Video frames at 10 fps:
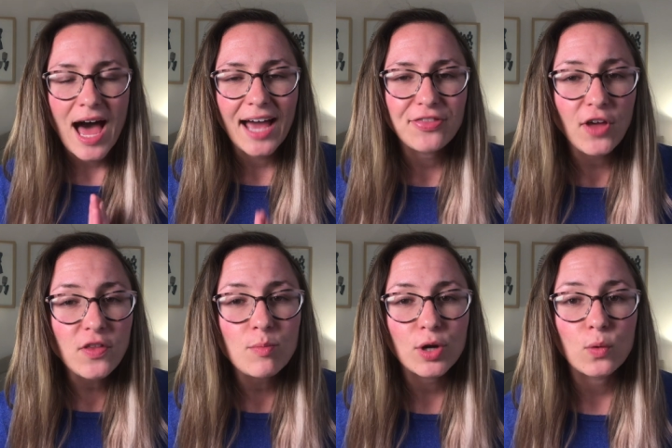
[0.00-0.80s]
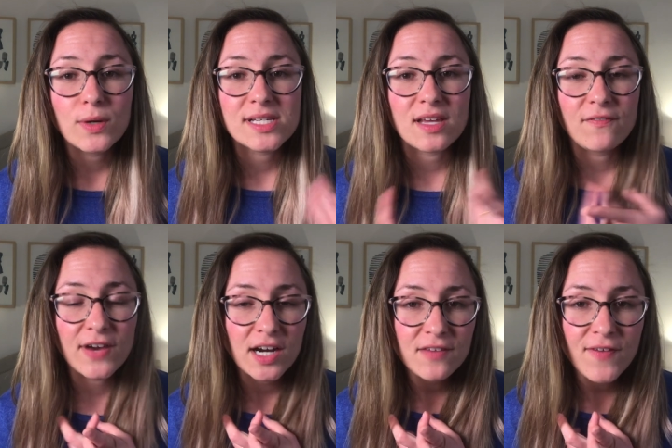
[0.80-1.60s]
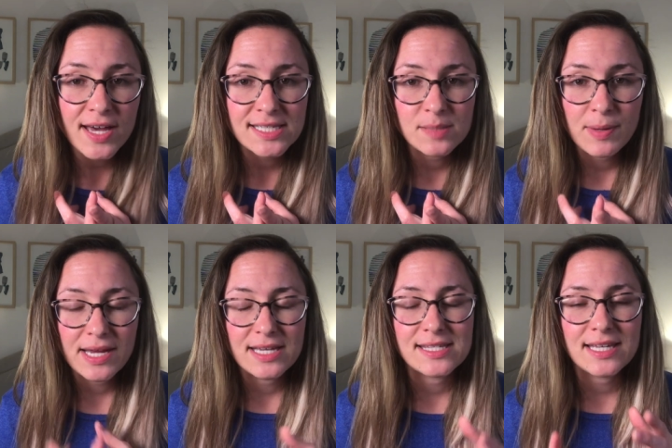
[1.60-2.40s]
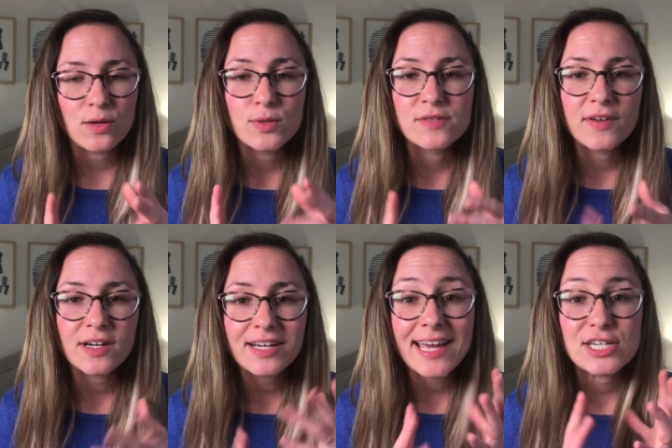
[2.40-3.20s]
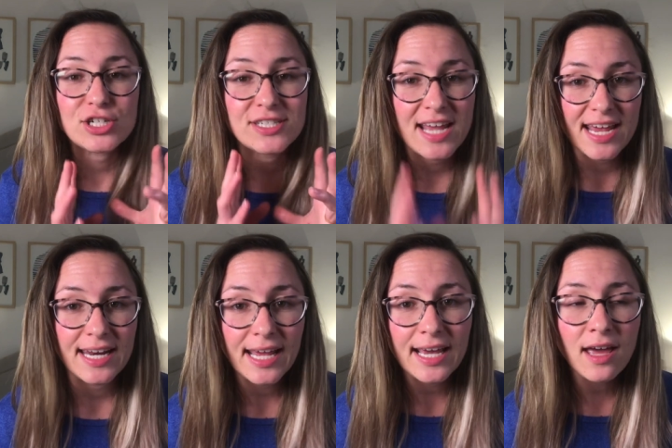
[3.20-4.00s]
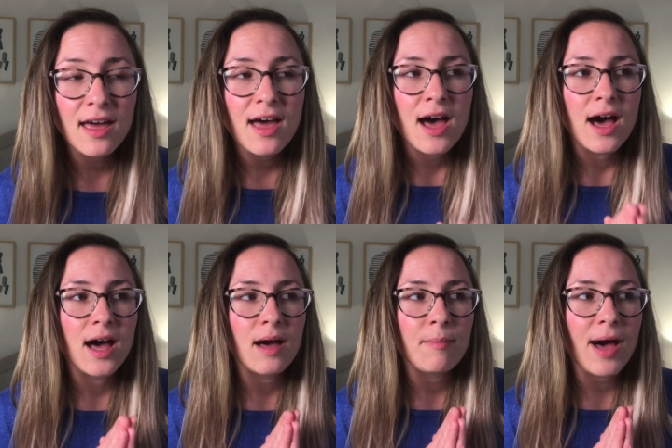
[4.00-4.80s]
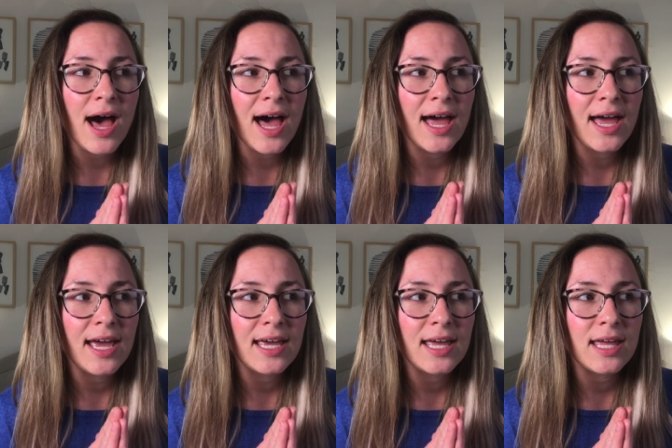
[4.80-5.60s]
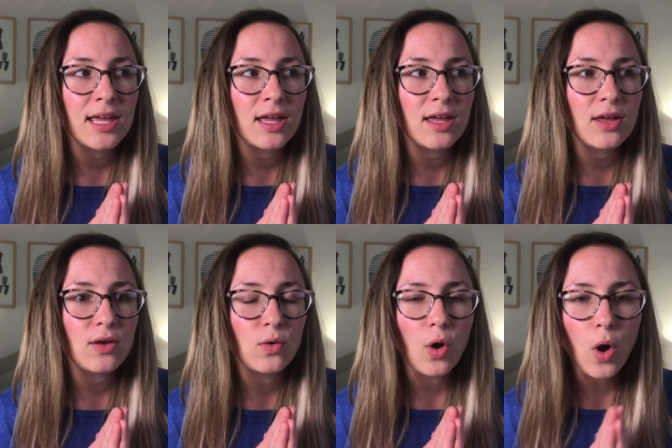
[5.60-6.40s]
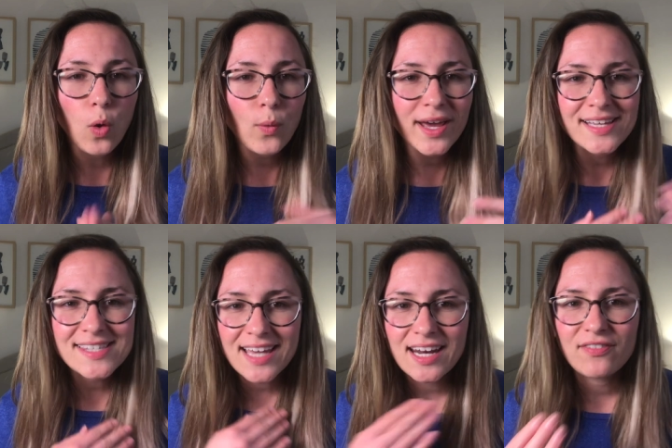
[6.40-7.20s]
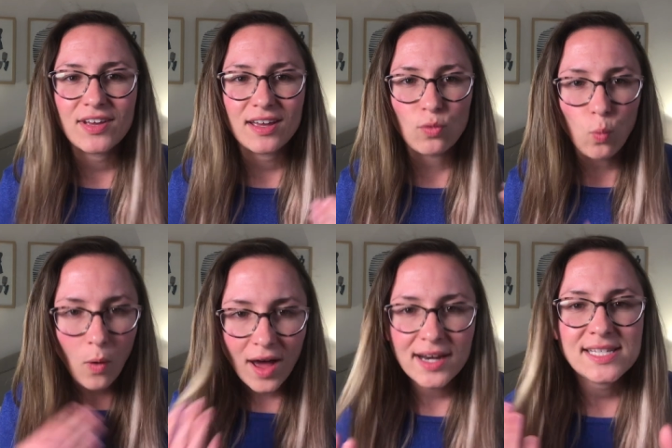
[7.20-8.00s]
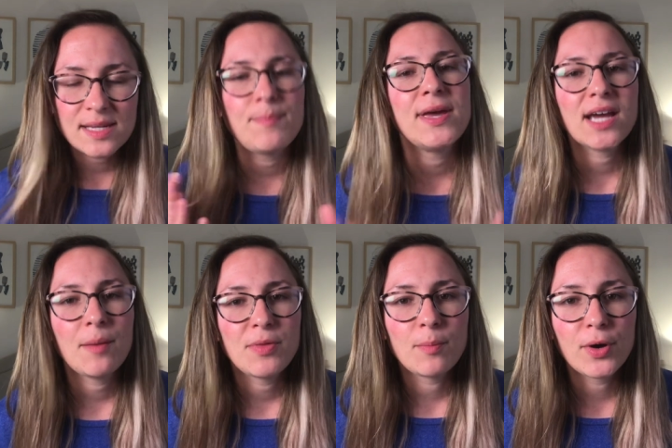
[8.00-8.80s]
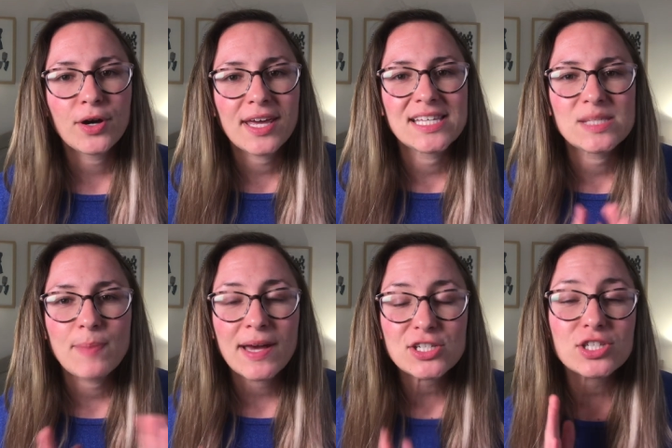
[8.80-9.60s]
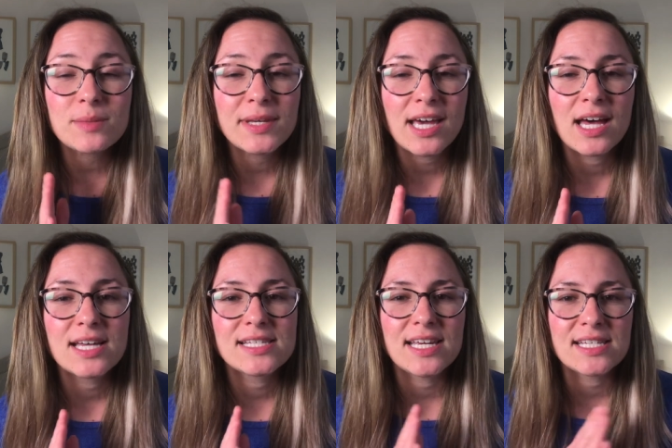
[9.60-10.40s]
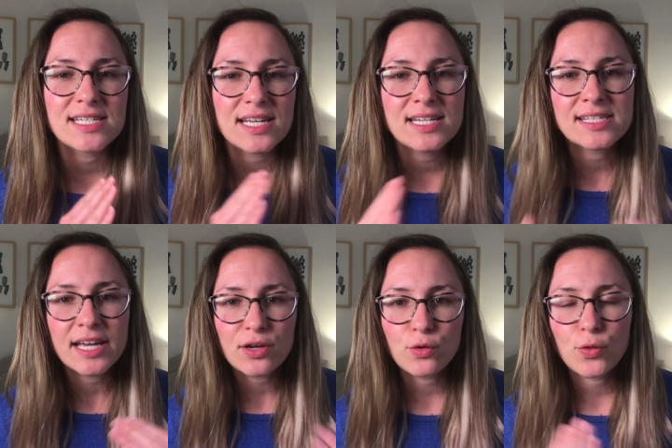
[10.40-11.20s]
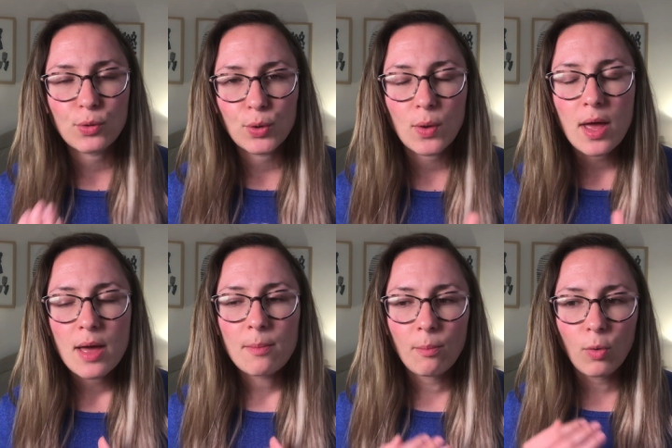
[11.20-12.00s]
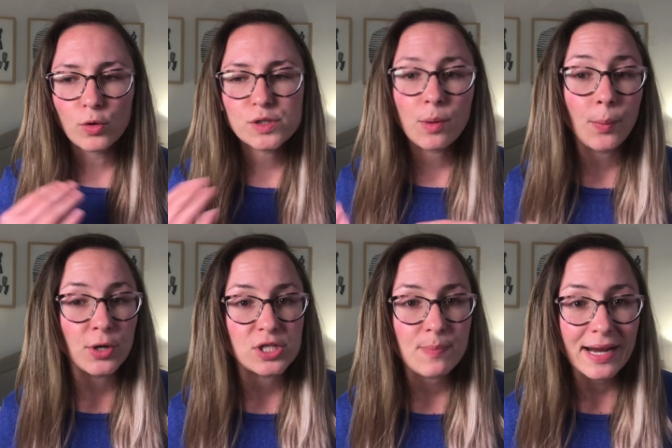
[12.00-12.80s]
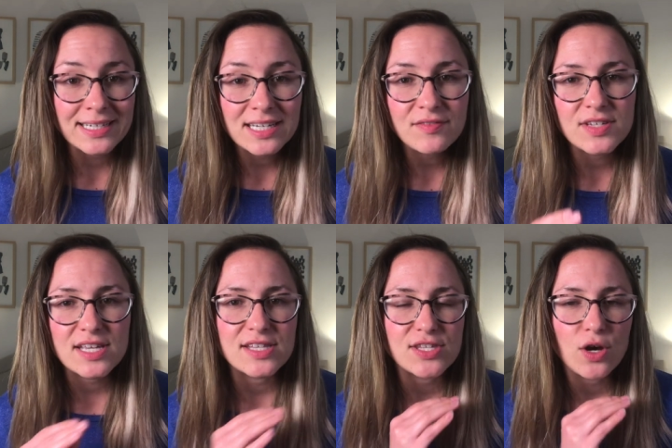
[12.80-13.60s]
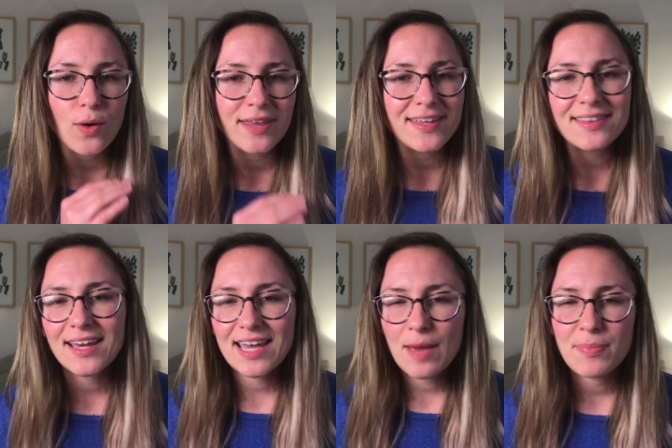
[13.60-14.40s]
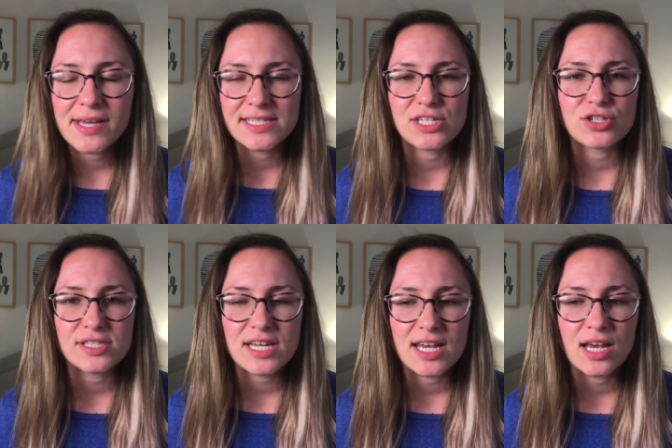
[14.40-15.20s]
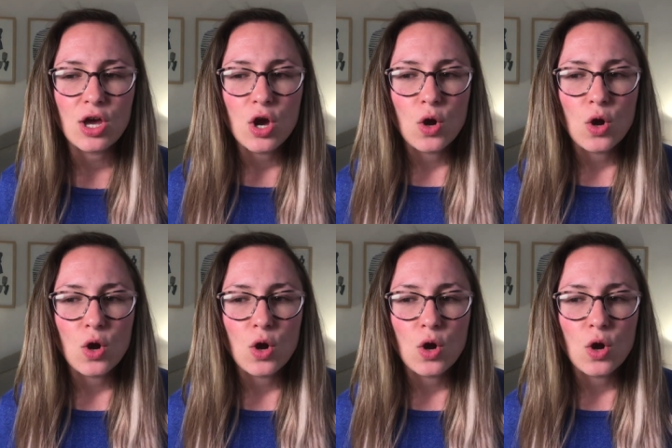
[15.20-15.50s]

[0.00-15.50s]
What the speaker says: I thought the book was very fast-paced. It was very entertaining. I always kind of wanted to pick up the book, especially because it did cycle through multiple perspectives. And so I think that kept things interesting,